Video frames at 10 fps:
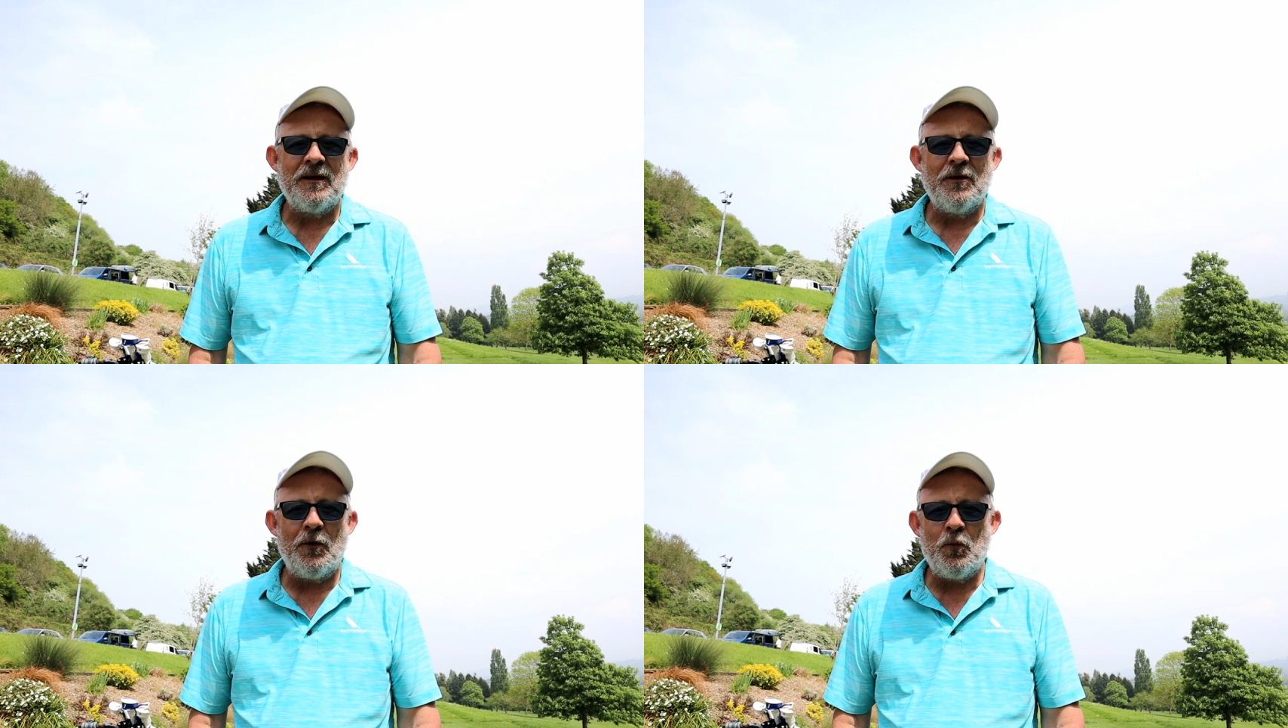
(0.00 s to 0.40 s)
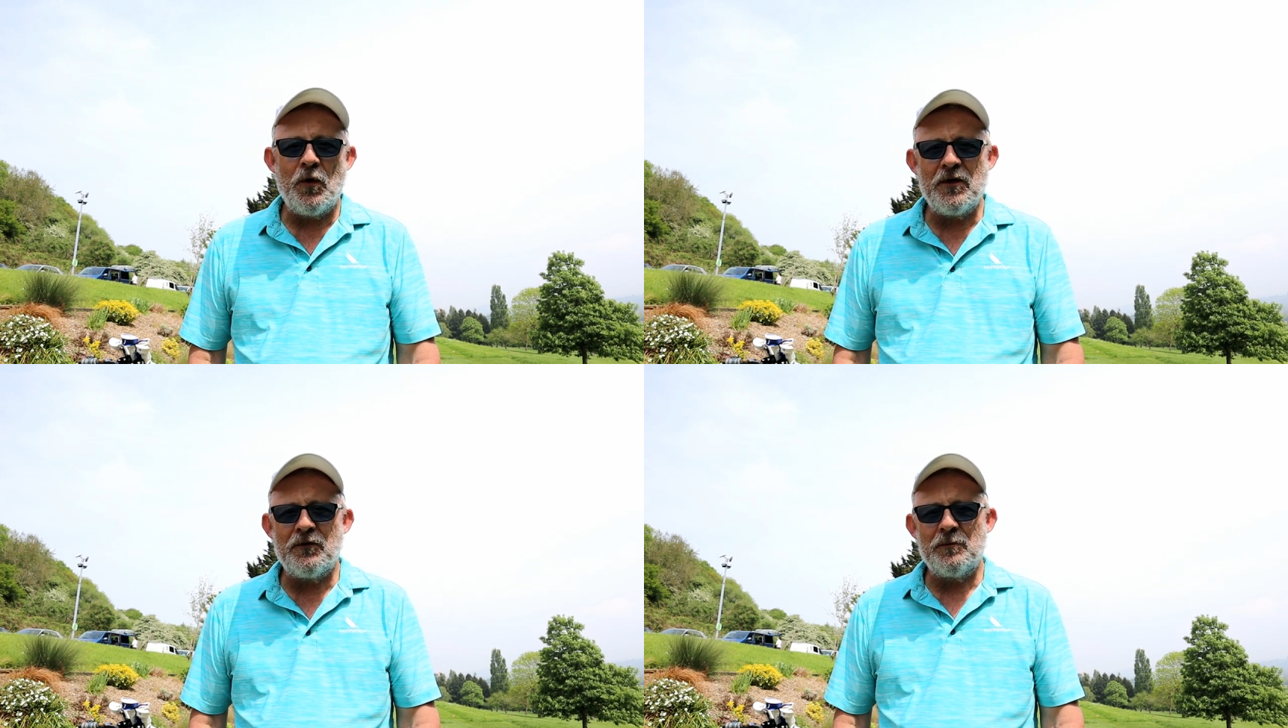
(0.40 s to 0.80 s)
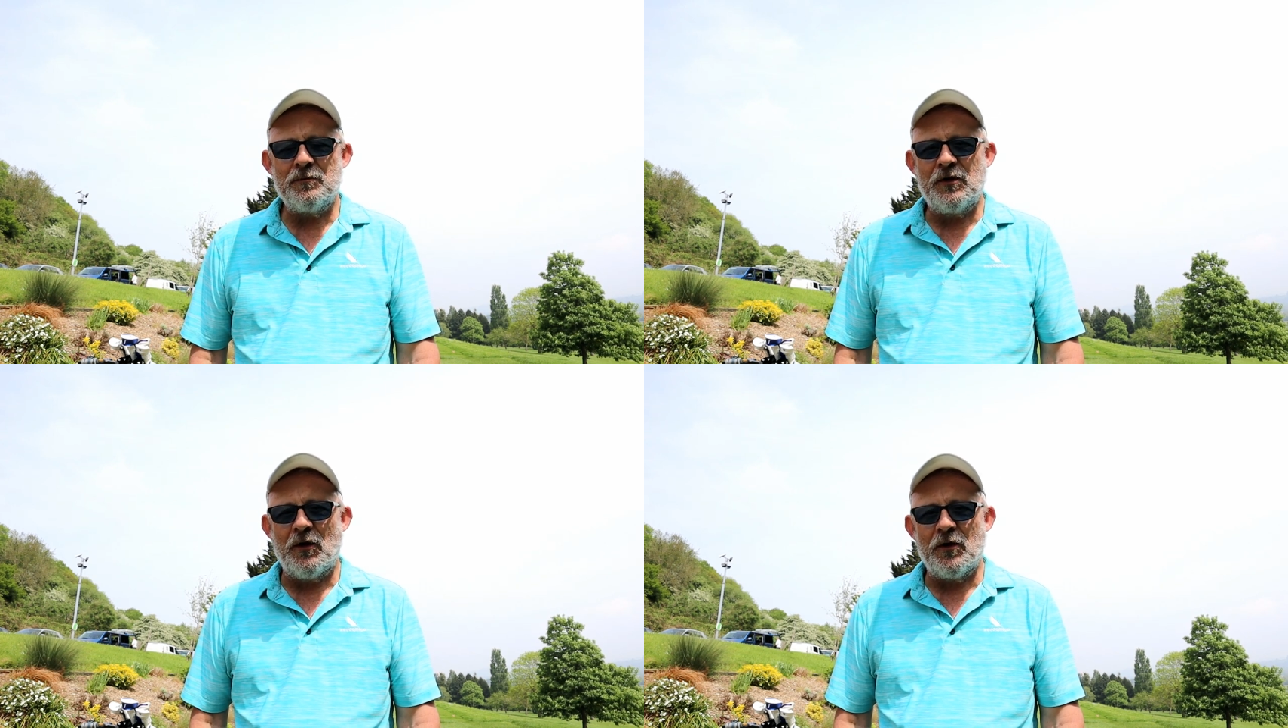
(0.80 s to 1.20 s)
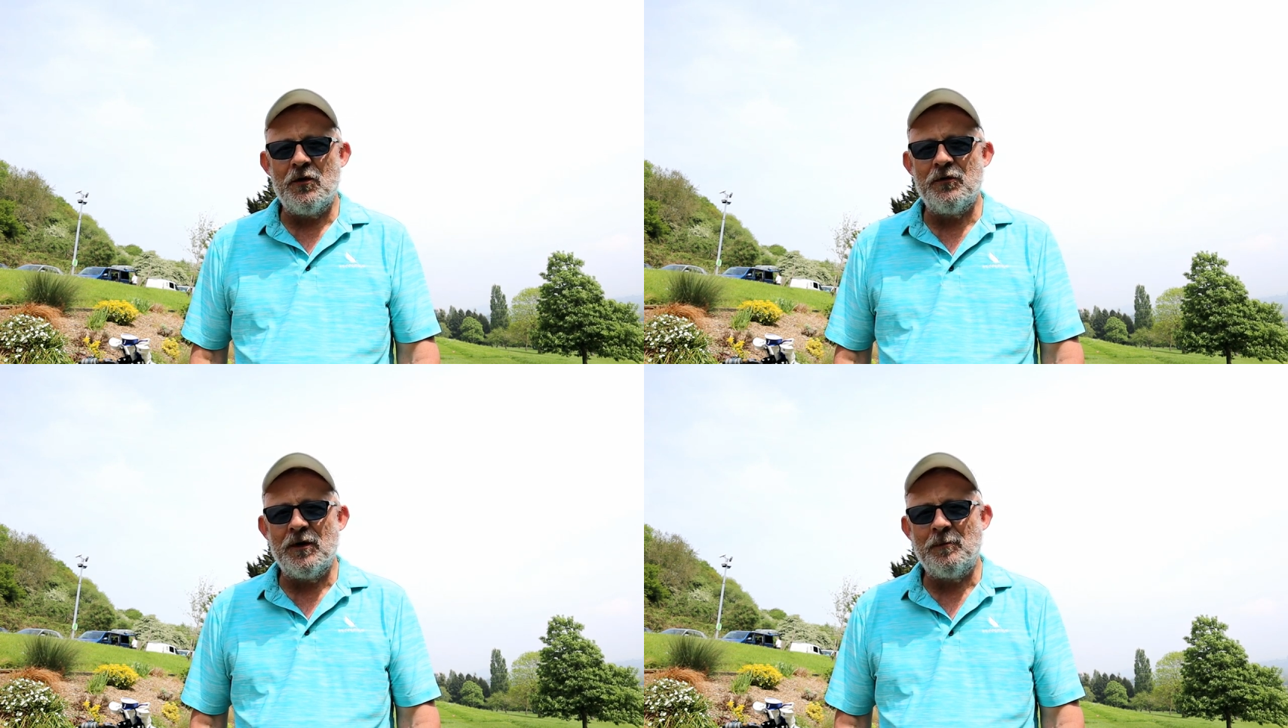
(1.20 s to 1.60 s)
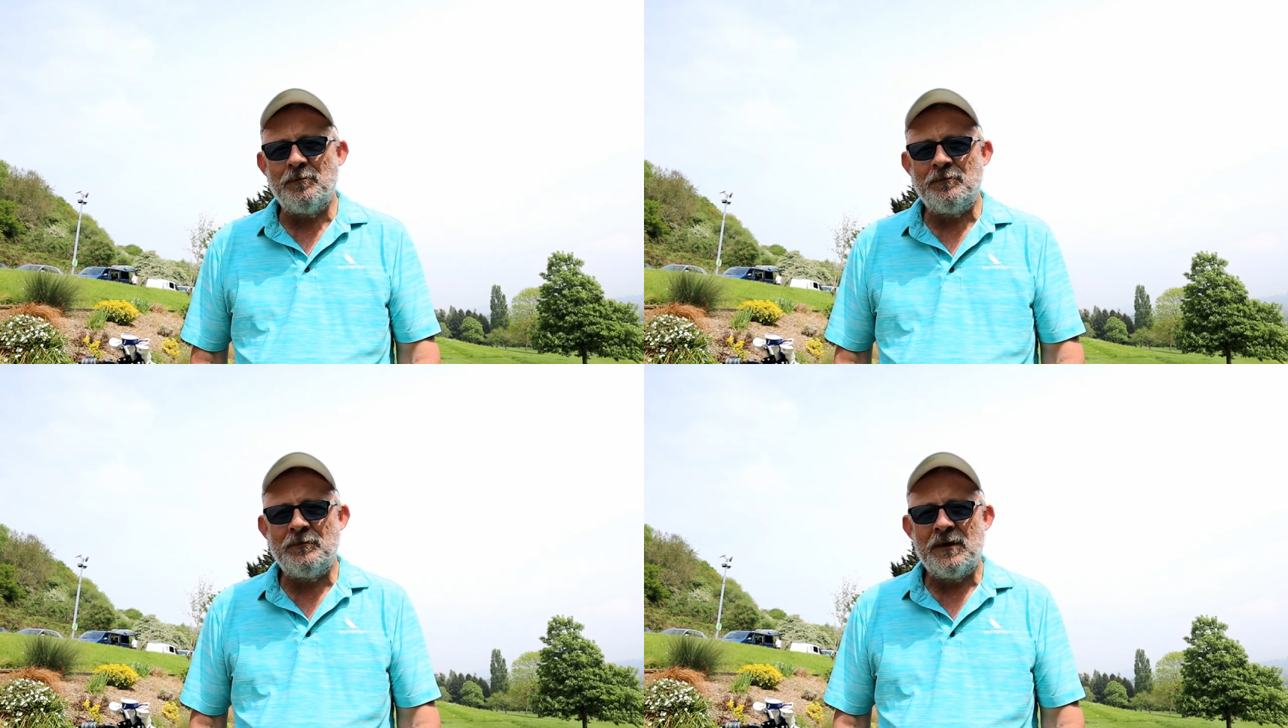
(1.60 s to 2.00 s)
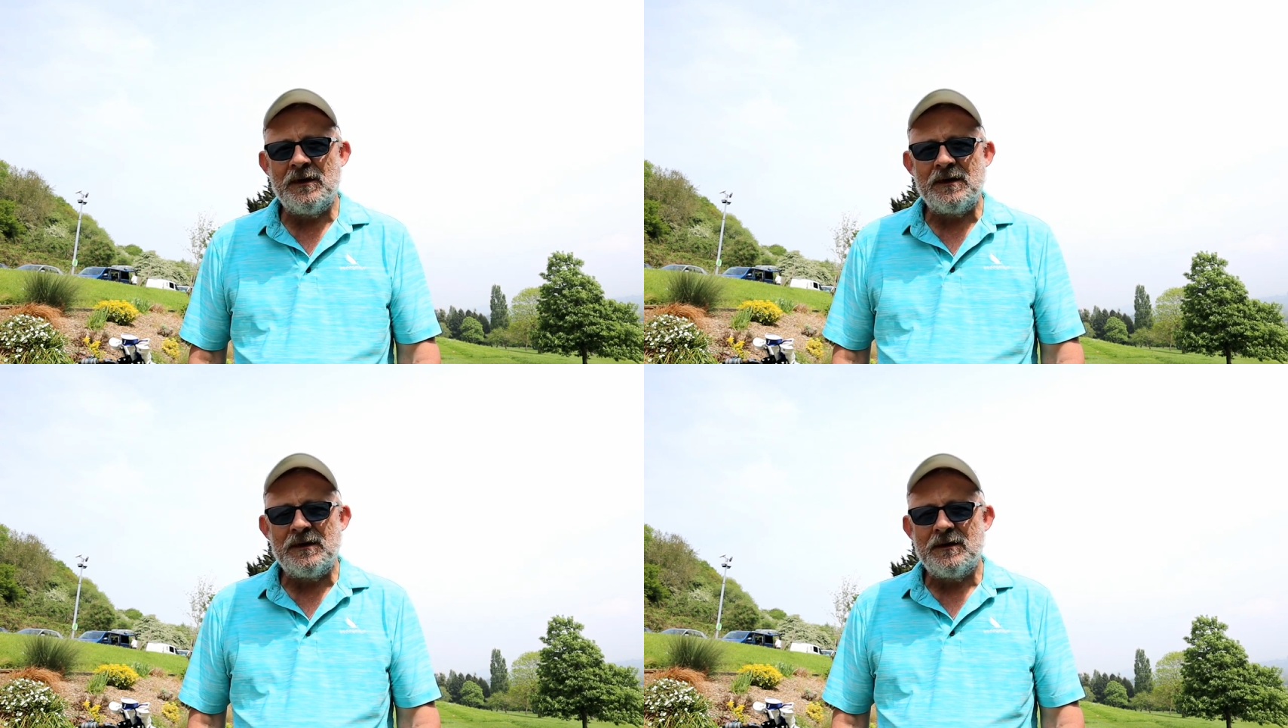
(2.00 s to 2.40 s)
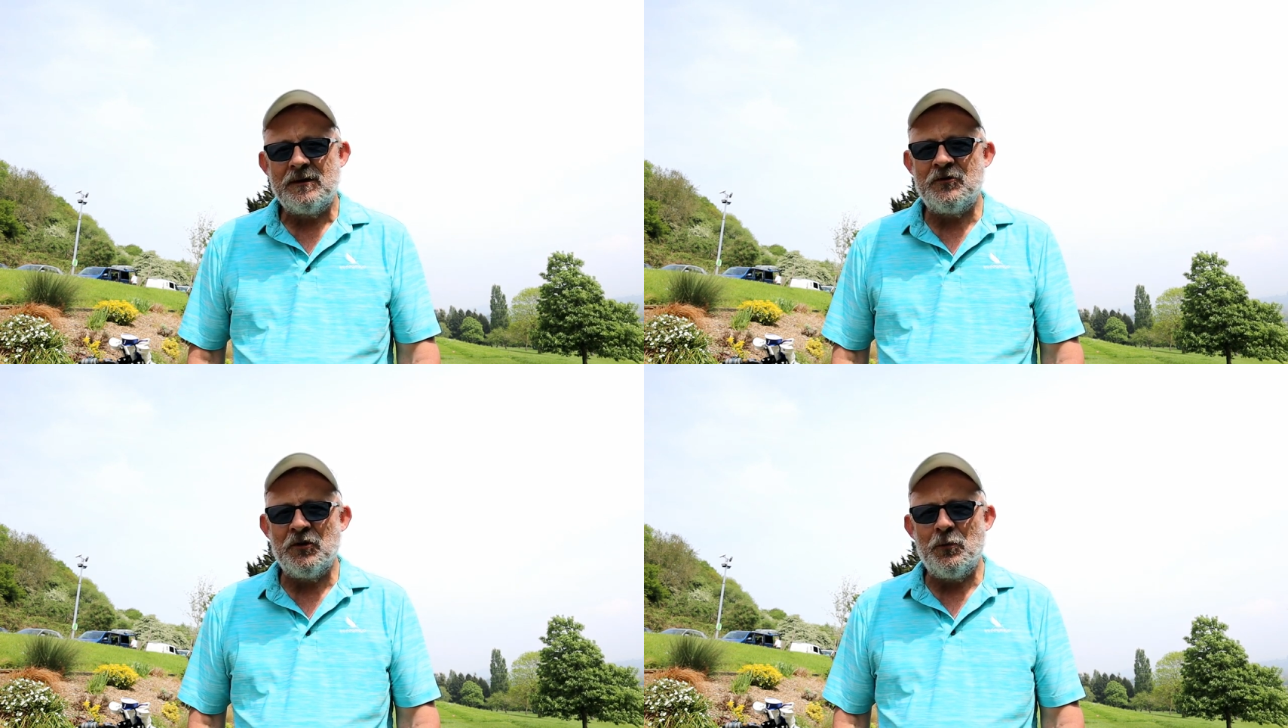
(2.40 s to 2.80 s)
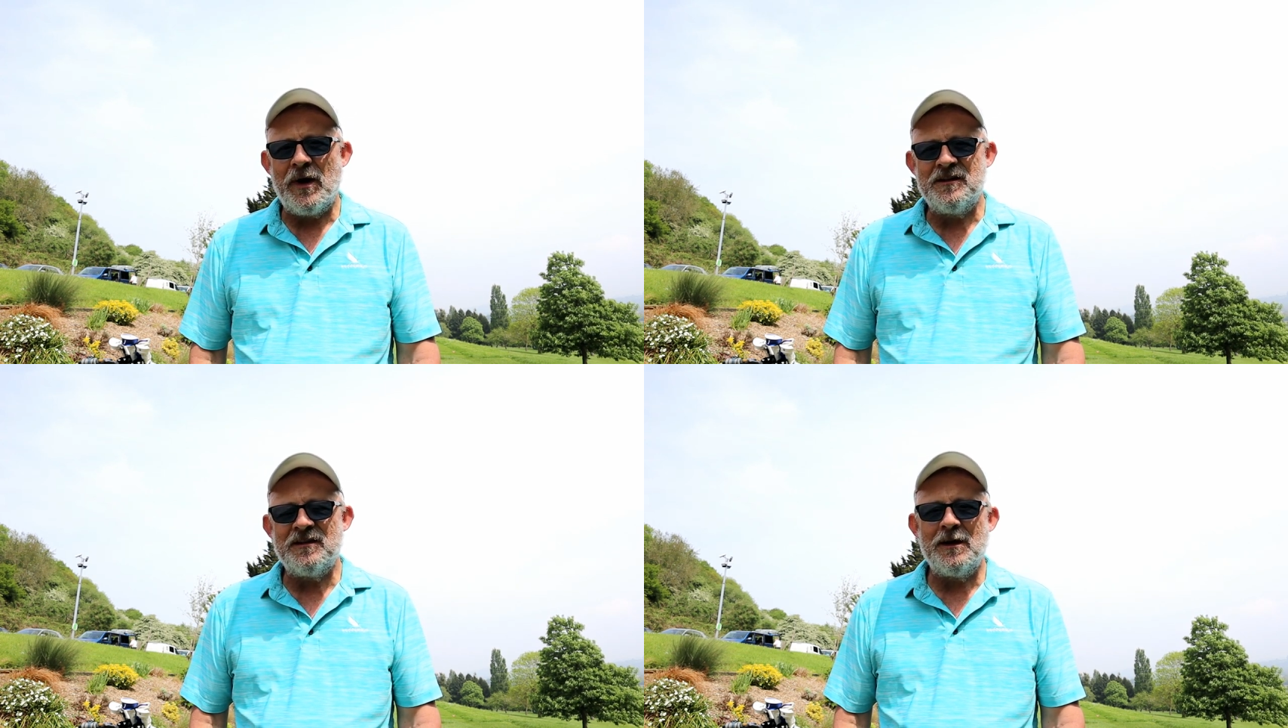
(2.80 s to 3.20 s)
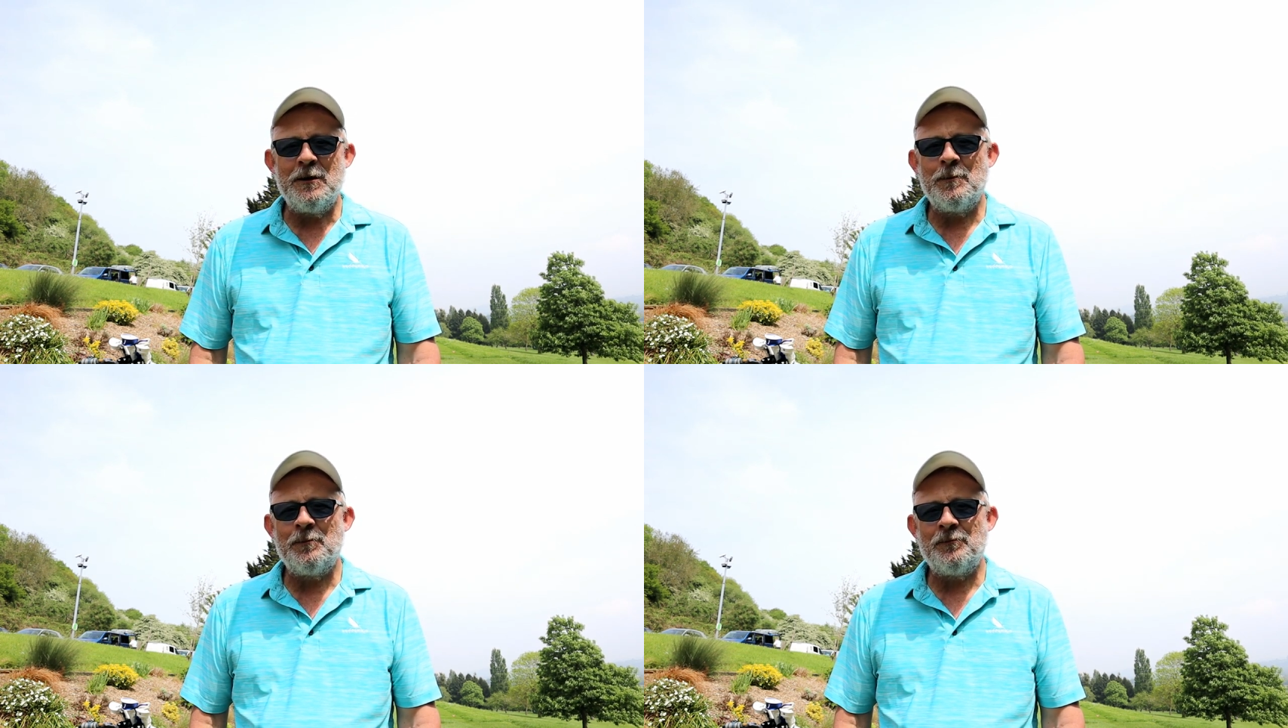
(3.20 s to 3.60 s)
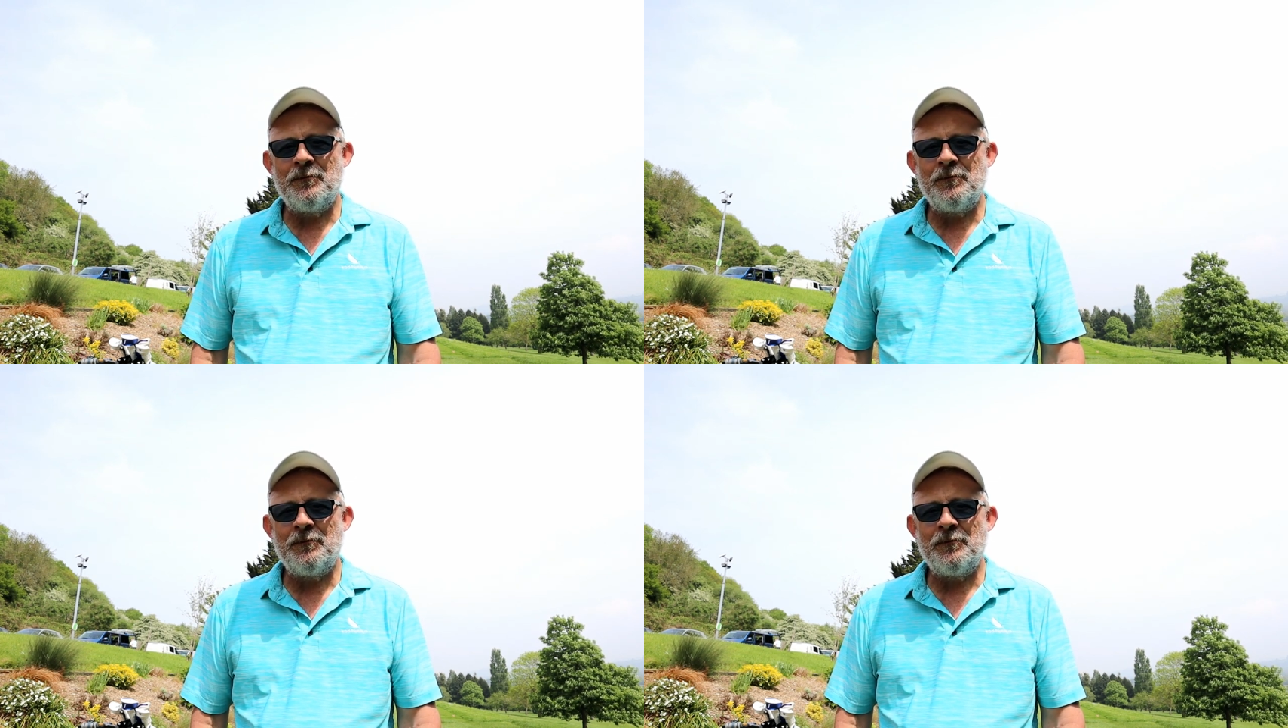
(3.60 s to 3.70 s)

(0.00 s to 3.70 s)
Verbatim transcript: Not one of them got over. Two went in,